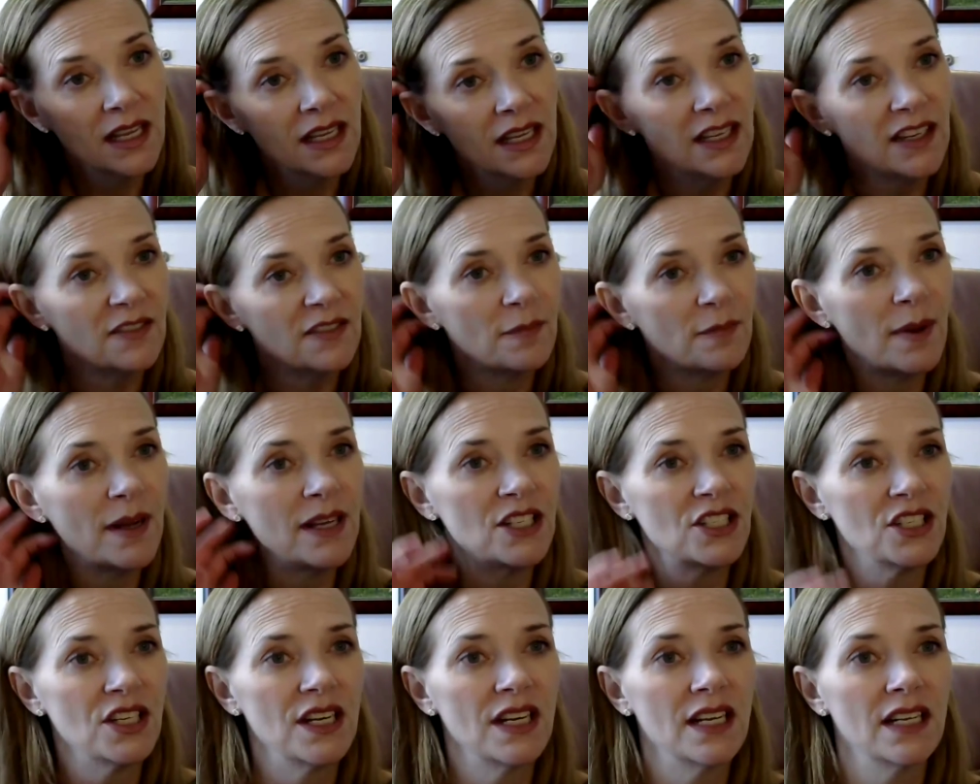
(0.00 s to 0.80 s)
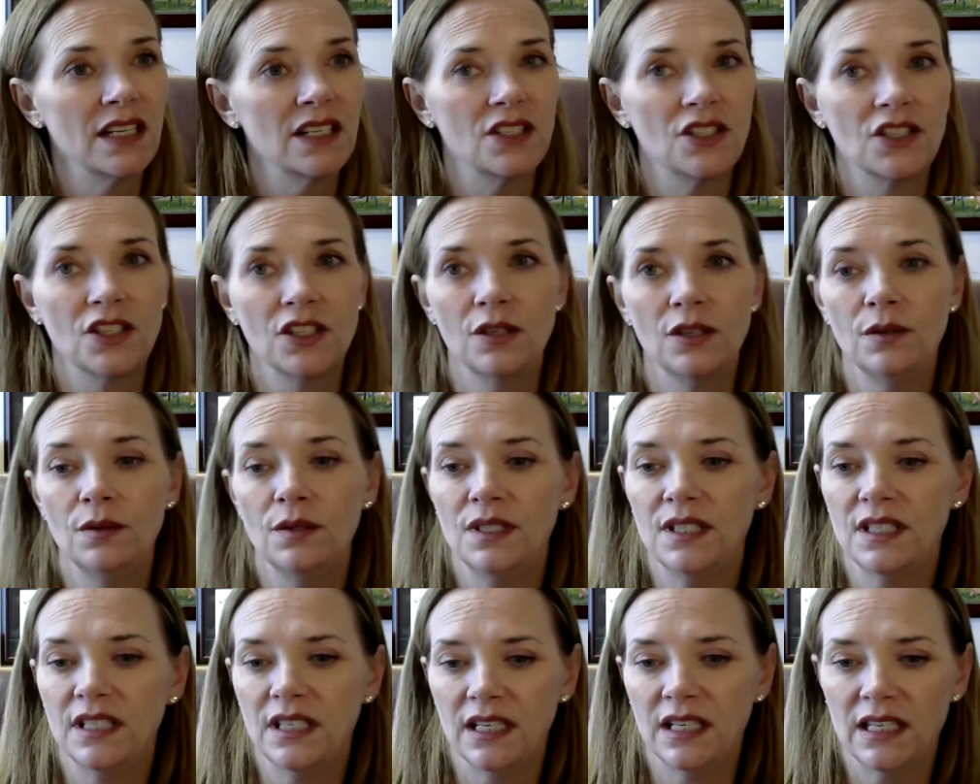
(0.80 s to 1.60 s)
If by chance
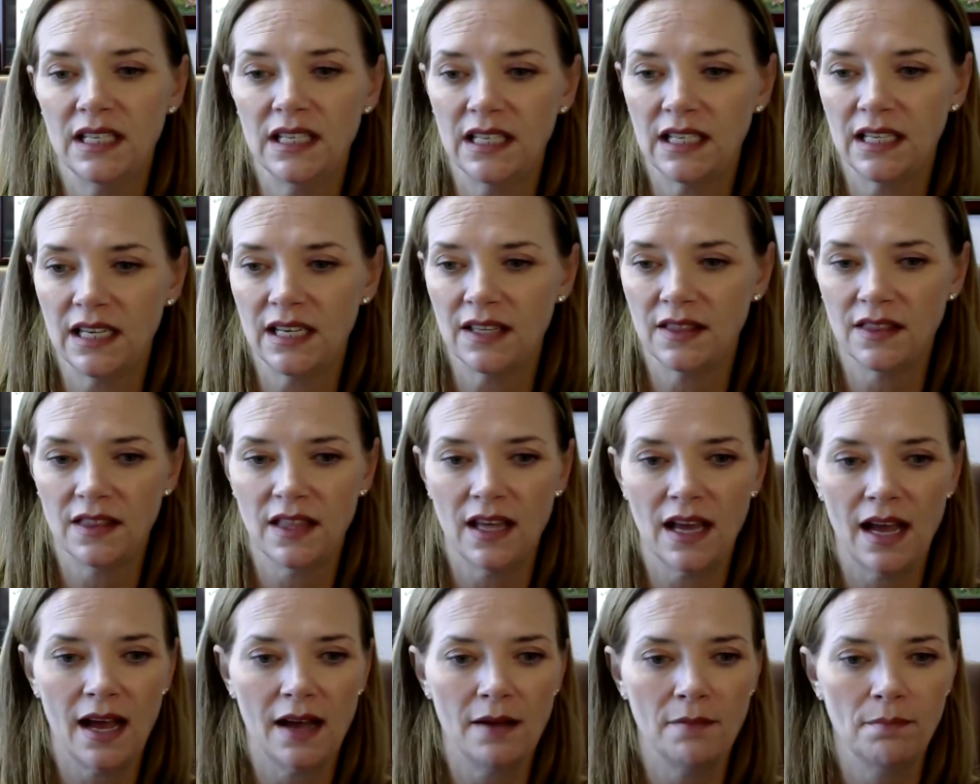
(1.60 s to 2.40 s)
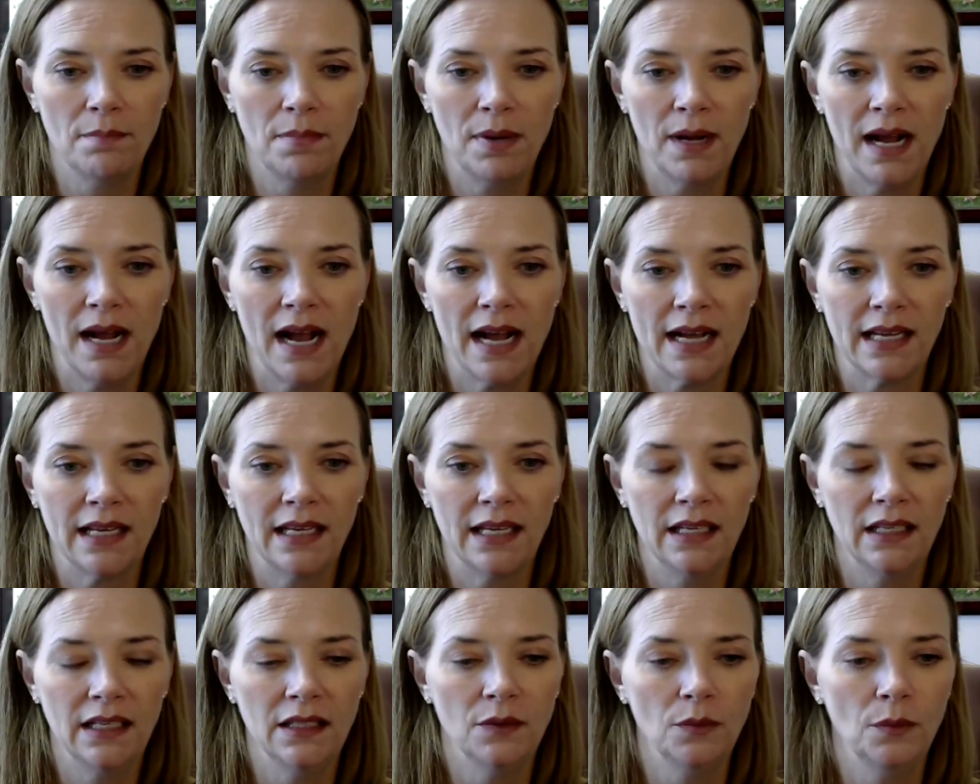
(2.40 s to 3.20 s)
you didn't get that
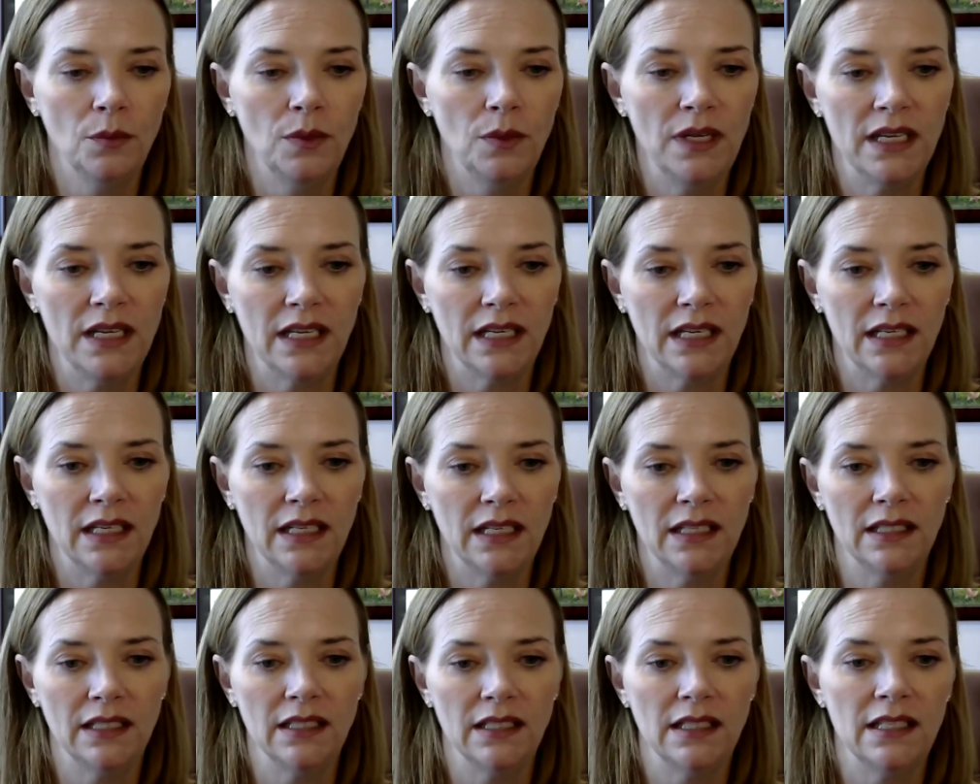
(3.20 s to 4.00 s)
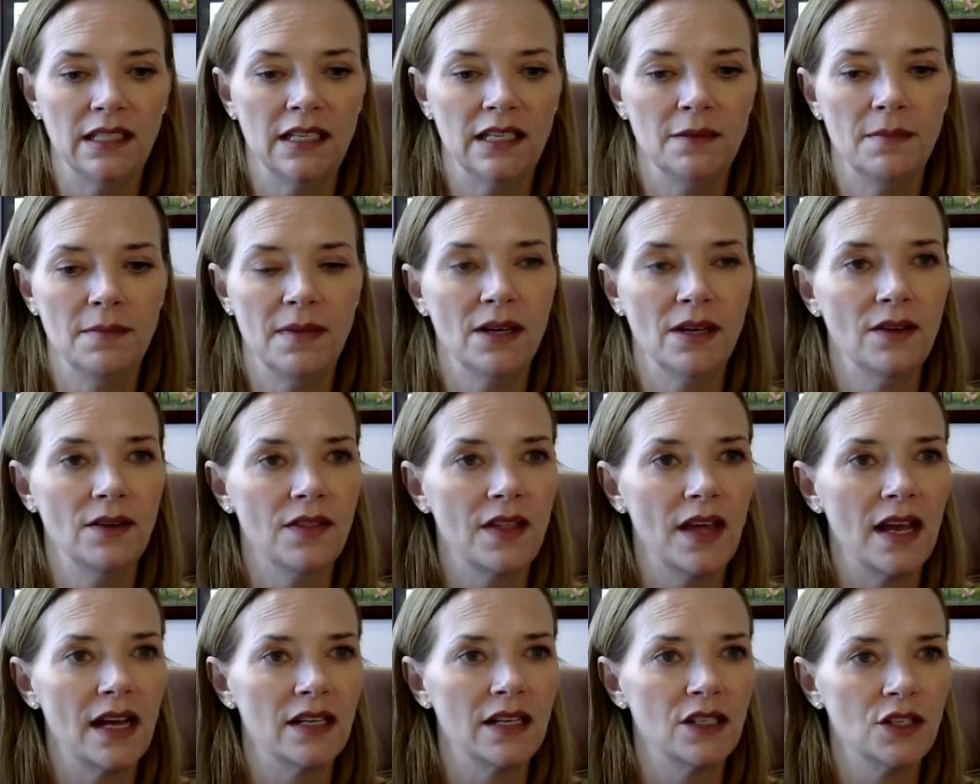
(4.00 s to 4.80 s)
packet, we can email
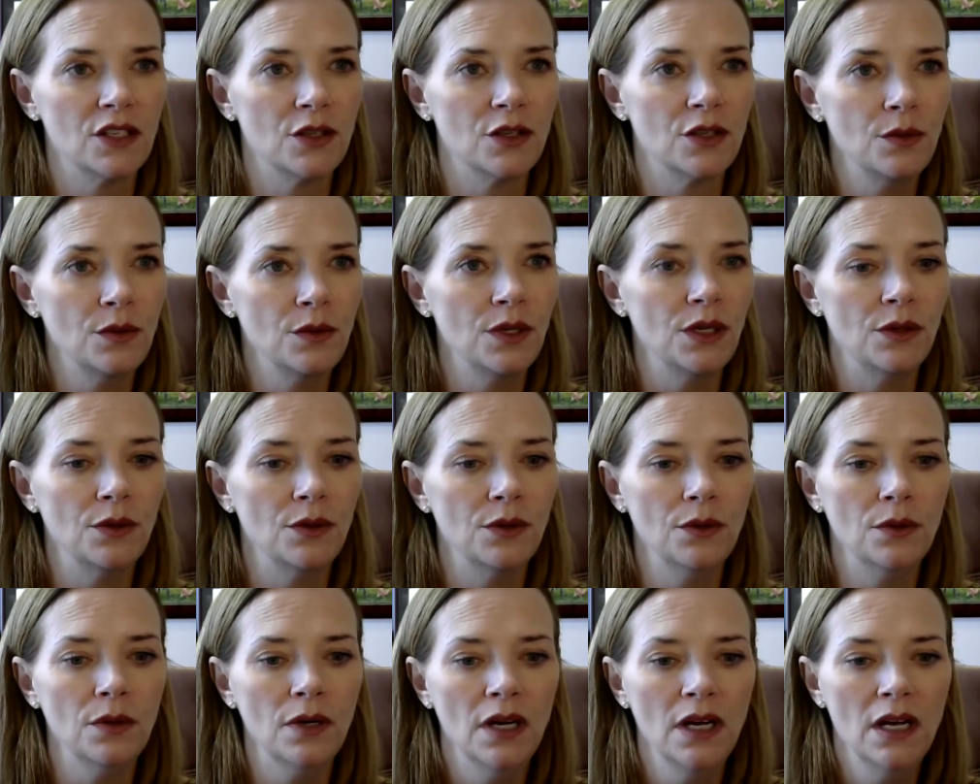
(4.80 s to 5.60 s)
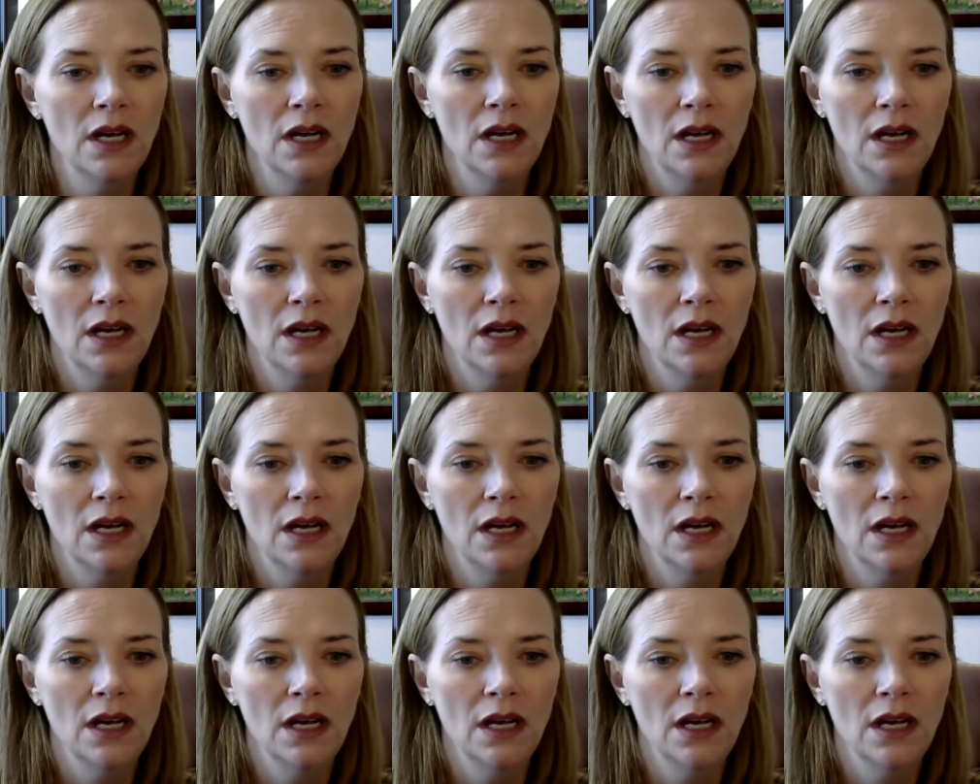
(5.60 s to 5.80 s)
that to you.